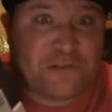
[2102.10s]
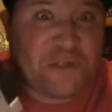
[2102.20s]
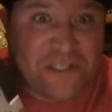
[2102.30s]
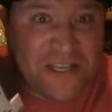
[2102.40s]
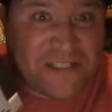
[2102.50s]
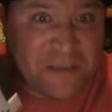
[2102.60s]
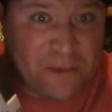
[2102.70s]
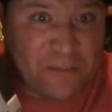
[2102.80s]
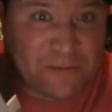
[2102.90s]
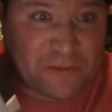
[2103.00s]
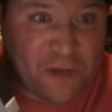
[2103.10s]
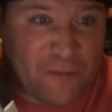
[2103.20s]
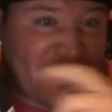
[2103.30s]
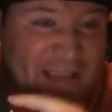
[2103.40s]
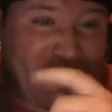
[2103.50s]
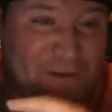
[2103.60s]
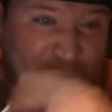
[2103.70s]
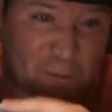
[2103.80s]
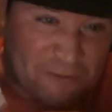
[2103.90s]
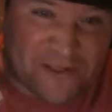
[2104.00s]
the Disney people told me. I can't wait to
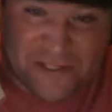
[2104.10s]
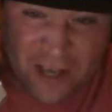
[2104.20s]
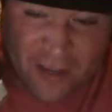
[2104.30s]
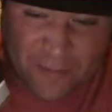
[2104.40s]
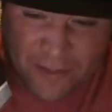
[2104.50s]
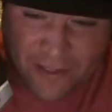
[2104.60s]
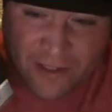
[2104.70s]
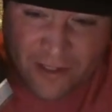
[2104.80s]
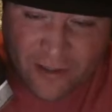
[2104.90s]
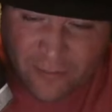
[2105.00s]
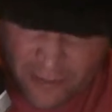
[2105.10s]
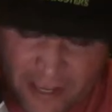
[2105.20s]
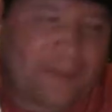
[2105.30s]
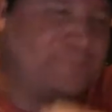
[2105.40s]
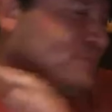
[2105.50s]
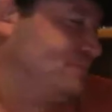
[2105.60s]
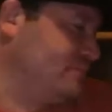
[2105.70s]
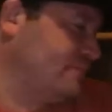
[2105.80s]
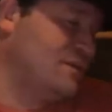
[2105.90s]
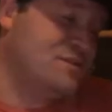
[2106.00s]
open this up. But yeah,
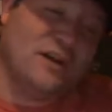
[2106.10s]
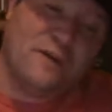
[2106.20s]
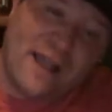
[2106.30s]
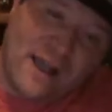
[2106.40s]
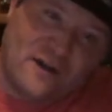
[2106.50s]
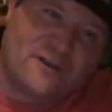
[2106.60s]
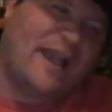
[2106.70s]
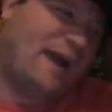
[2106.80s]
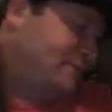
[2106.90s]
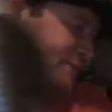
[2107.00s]
so hell yeah.